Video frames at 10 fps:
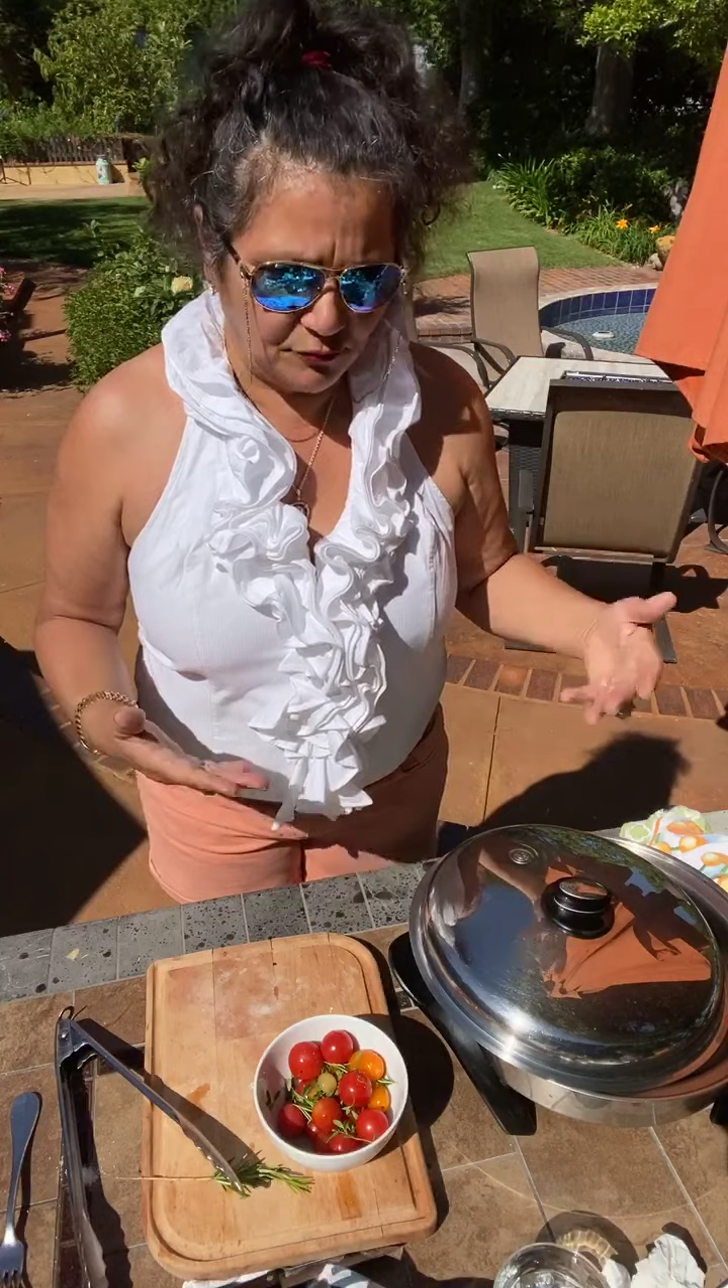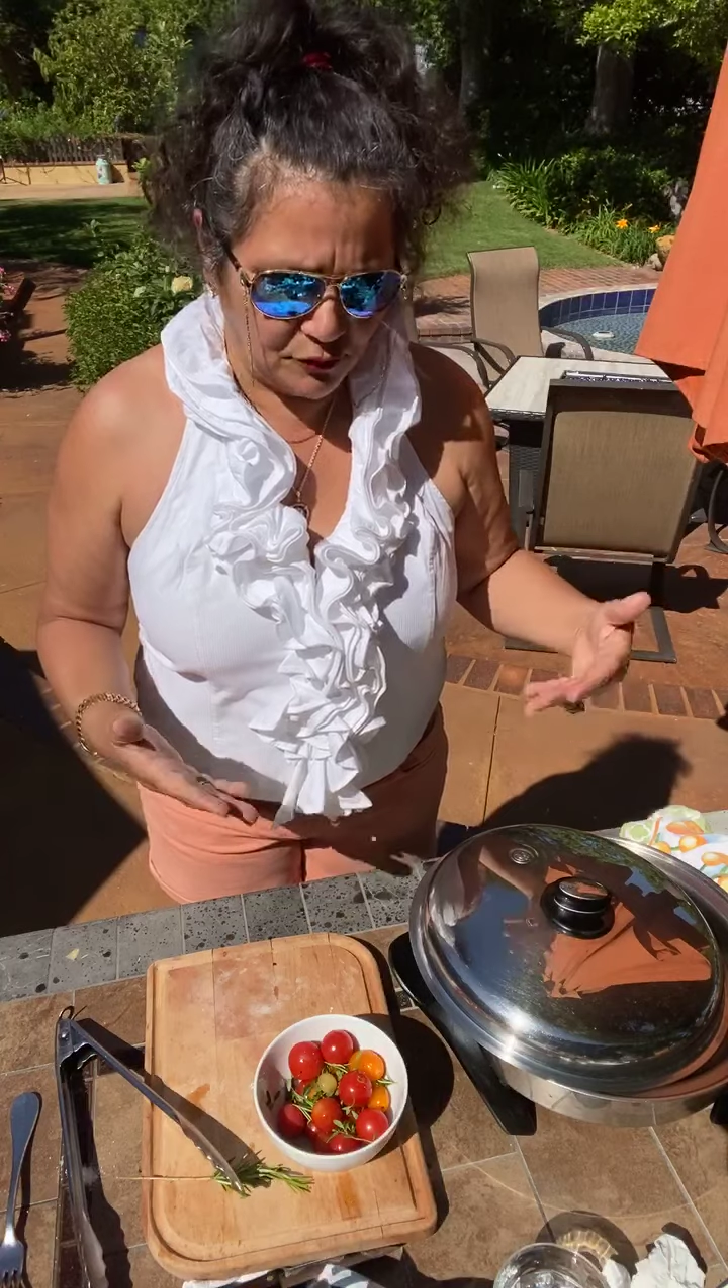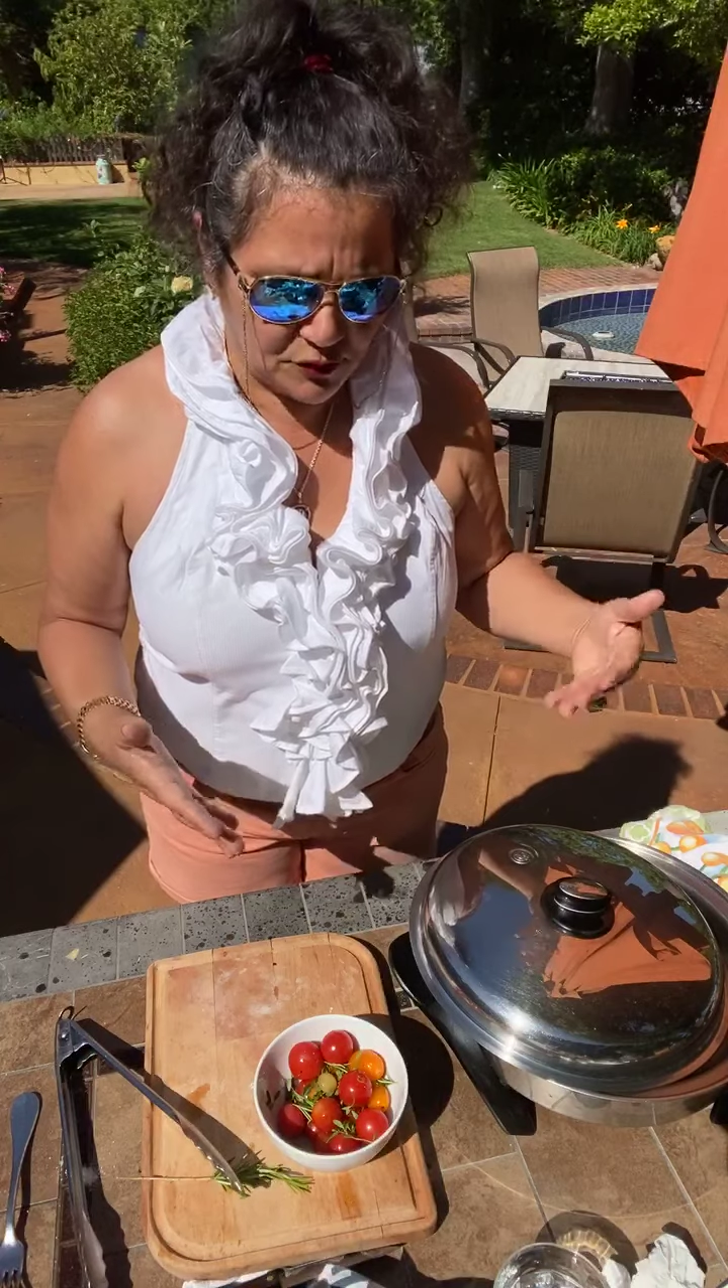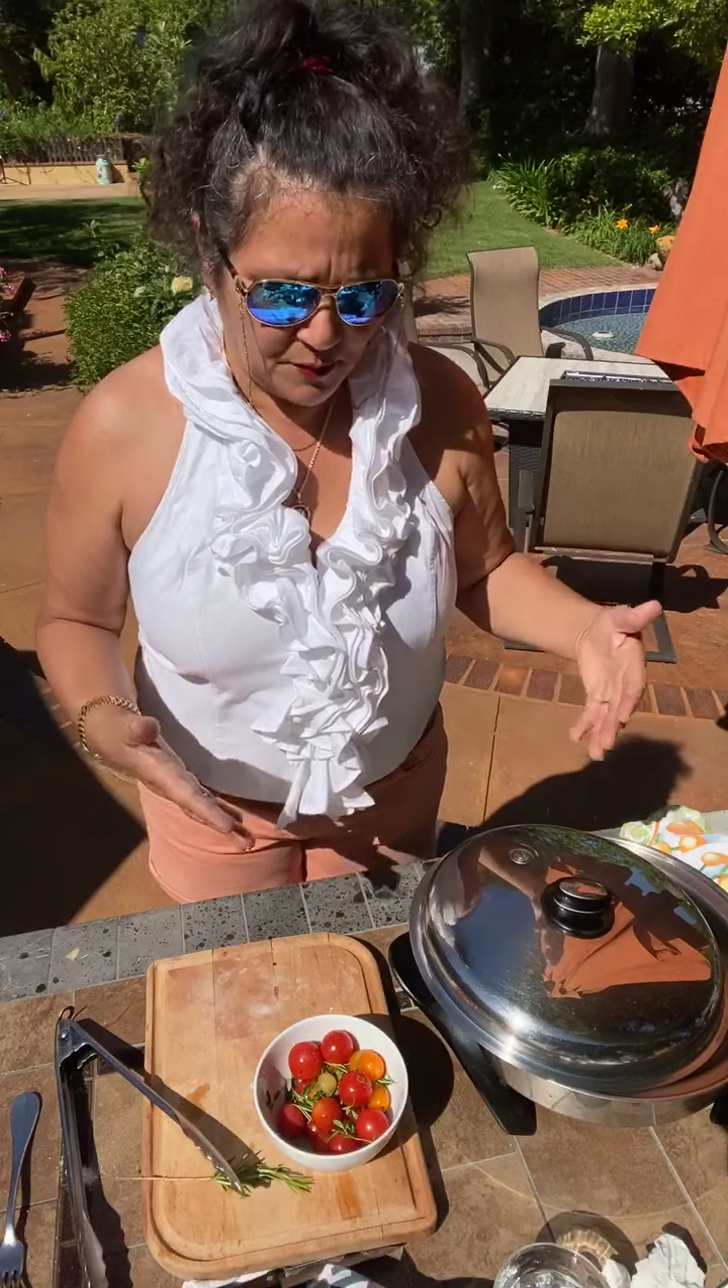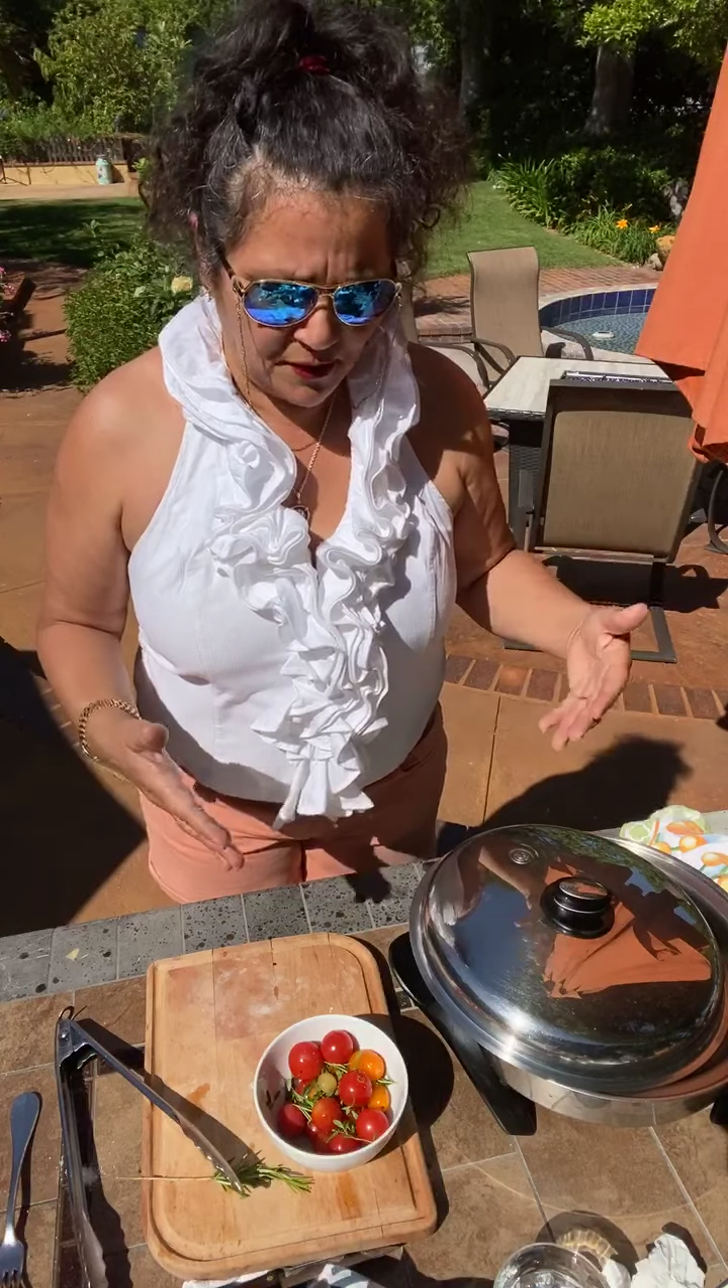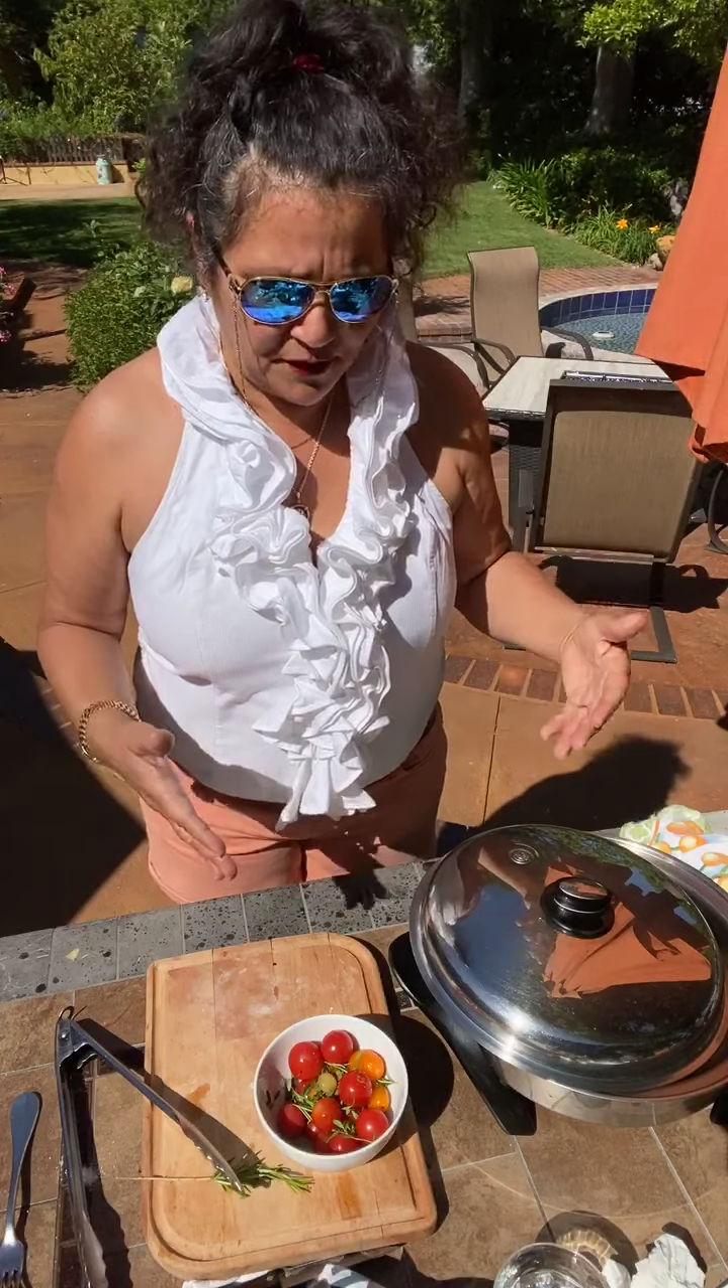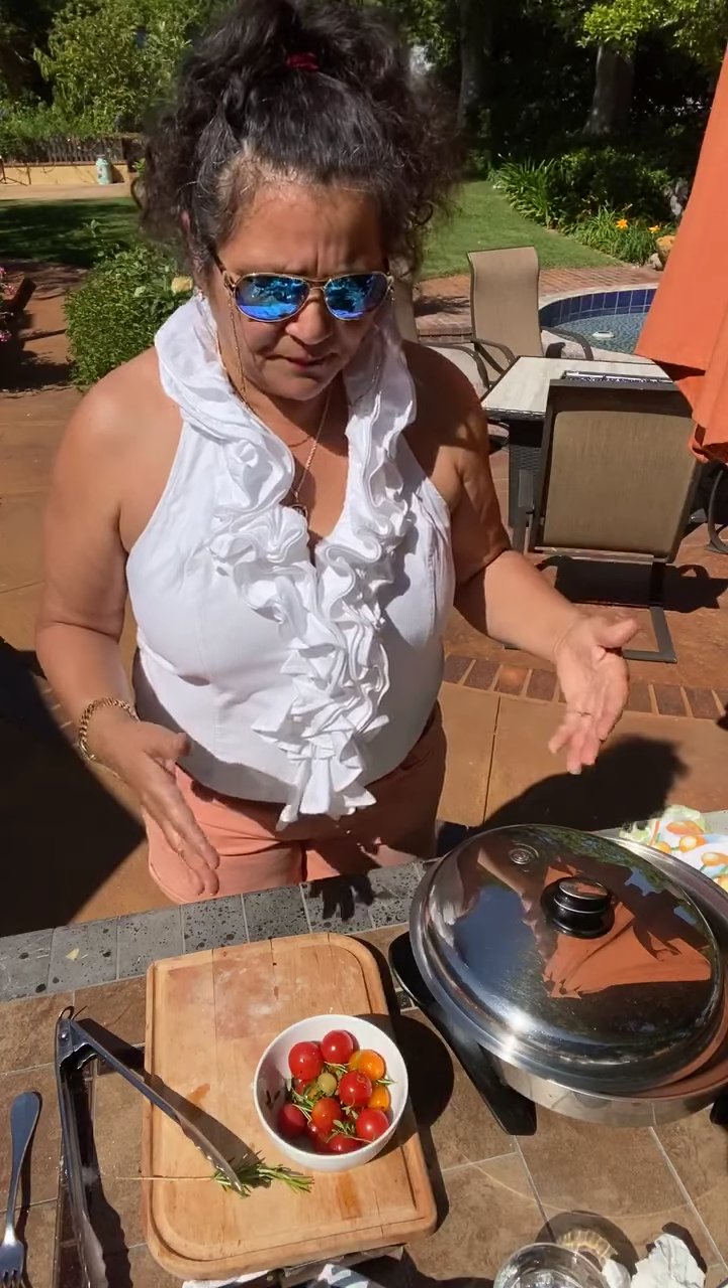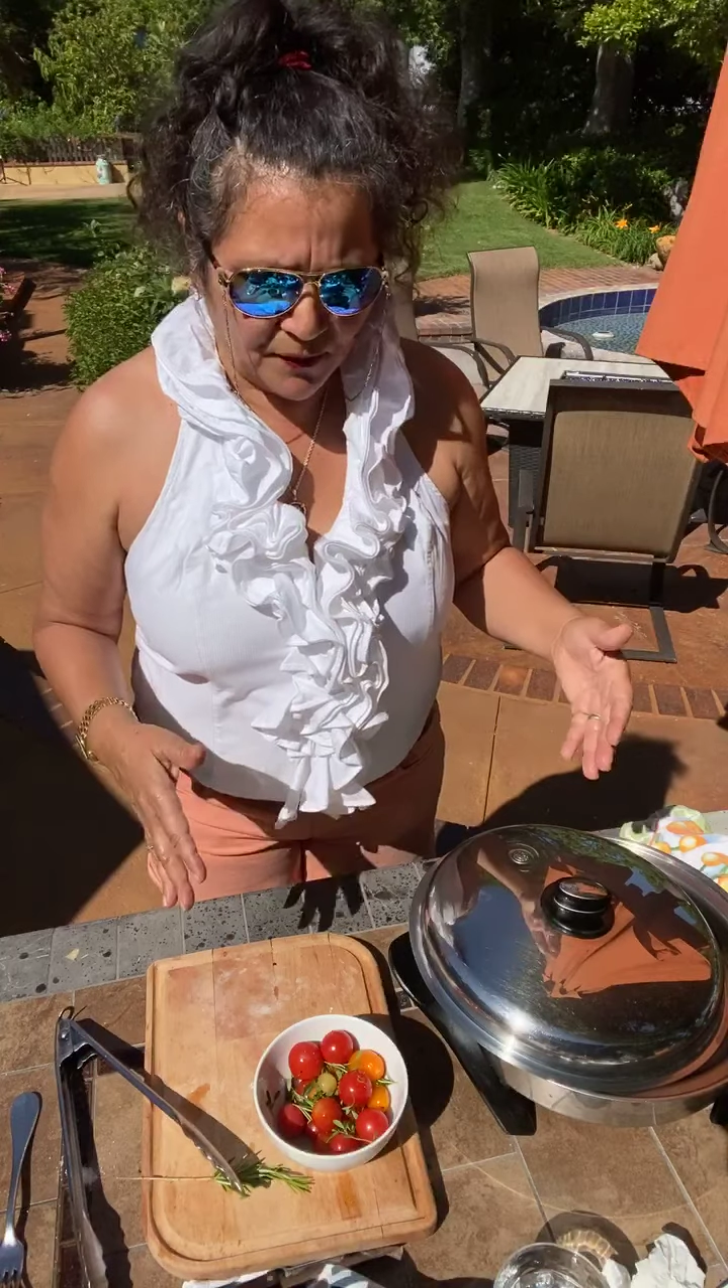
rosemary.